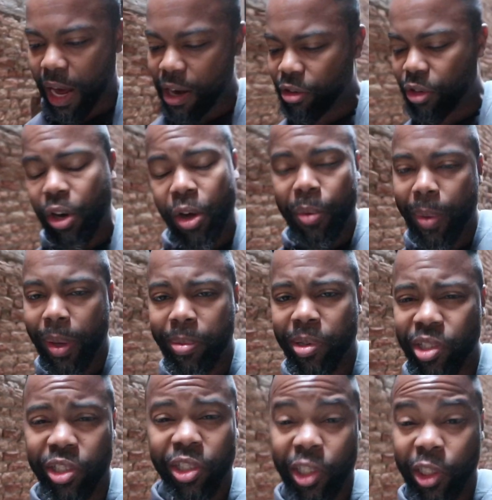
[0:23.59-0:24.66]
I don't know, maybe
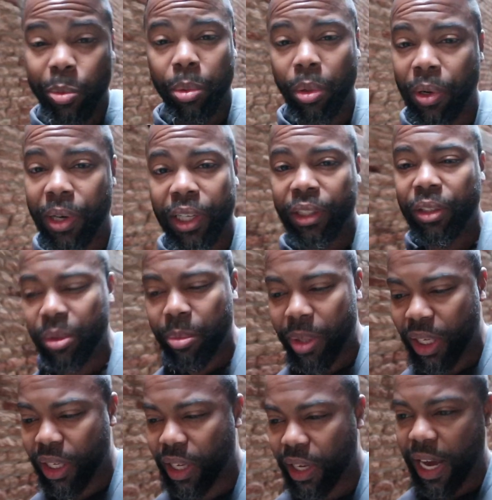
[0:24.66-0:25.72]
just exploring a little
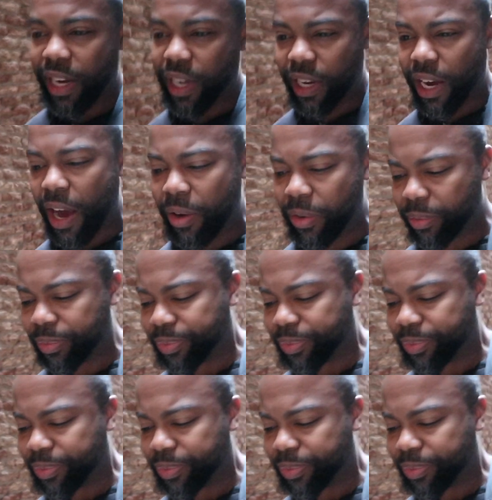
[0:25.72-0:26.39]
bit, hanging out.